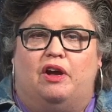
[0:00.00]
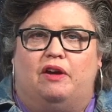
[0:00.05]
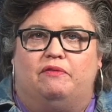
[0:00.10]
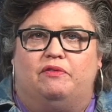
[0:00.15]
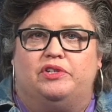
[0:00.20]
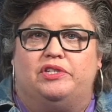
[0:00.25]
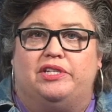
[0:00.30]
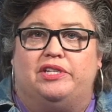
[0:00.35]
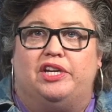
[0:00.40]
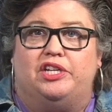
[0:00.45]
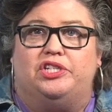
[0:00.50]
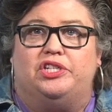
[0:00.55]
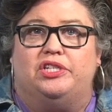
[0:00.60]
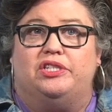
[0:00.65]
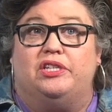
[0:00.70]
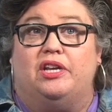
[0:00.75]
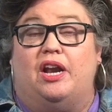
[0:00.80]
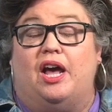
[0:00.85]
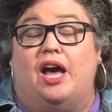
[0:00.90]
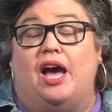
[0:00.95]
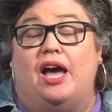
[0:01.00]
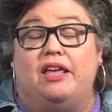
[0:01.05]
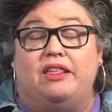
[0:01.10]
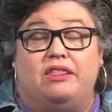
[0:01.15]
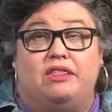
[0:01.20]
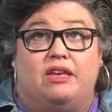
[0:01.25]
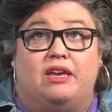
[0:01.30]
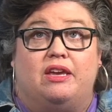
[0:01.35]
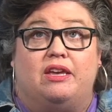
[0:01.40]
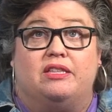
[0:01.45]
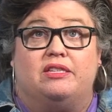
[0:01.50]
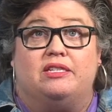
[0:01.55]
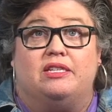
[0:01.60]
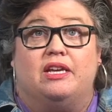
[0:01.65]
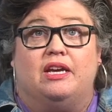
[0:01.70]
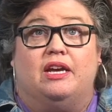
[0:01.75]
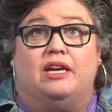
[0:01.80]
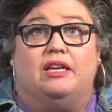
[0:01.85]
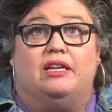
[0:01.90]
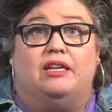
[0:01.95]
conversations, and I think
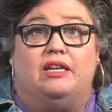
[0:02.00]
it's